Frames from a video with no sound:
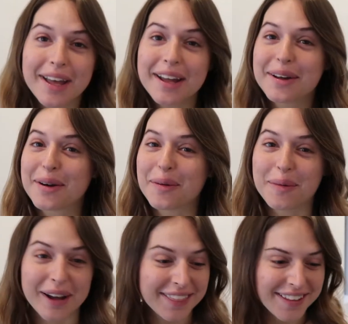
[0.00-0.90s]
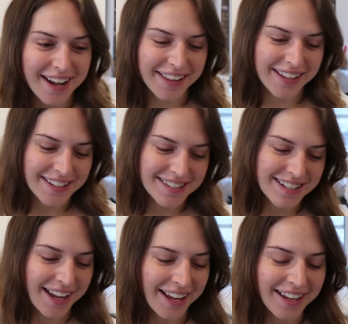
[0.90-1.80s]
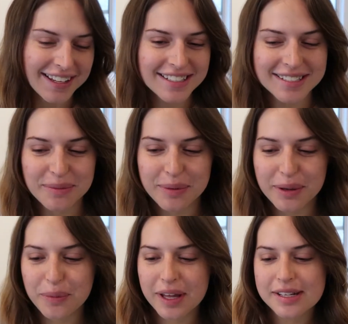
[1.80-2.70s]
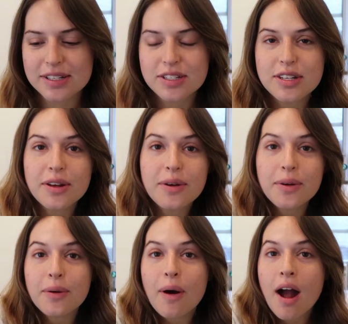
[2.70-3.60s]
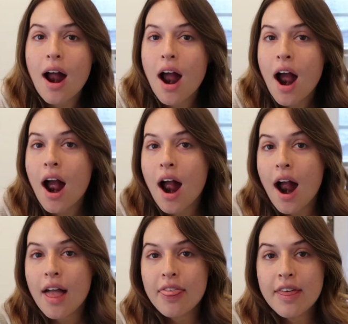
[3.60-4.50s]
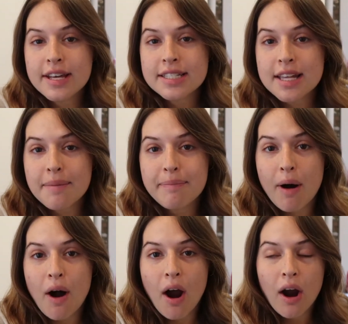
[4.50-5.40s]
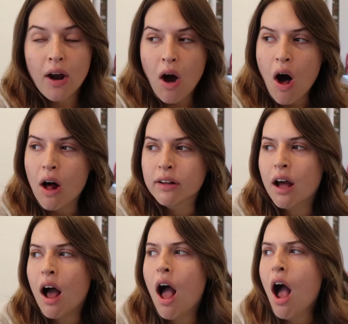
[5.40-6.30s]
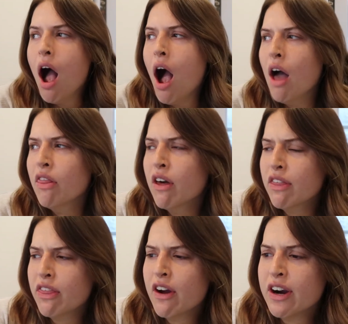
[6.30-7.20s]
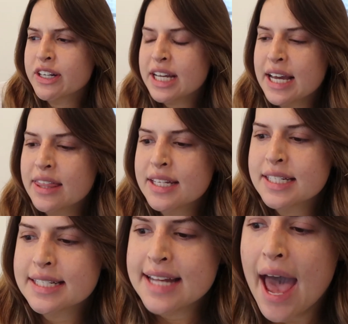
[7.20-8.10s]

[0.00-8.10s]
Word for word: we had quite the night last night. We went to this bar called The 13th